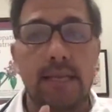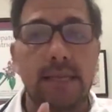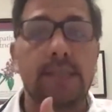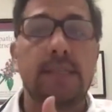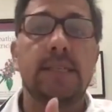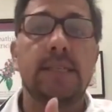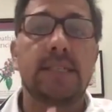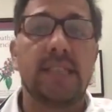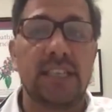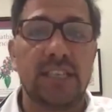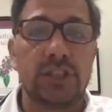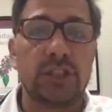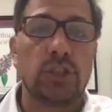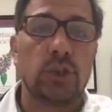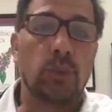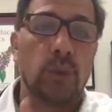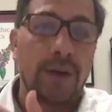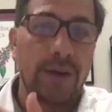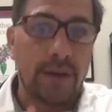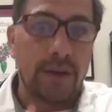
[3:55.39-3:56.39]
this is an
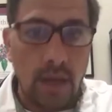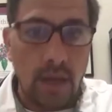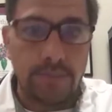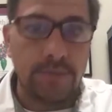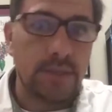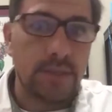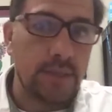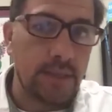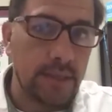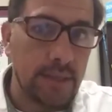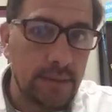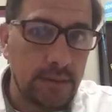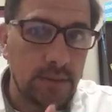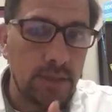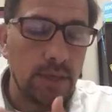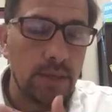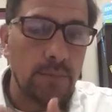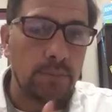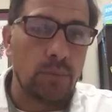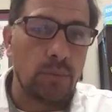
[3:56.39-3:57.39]
issue when it comes to
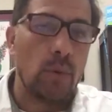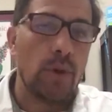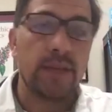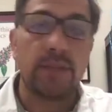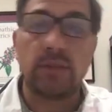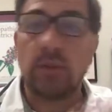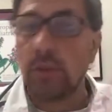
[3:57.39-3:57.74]
the boys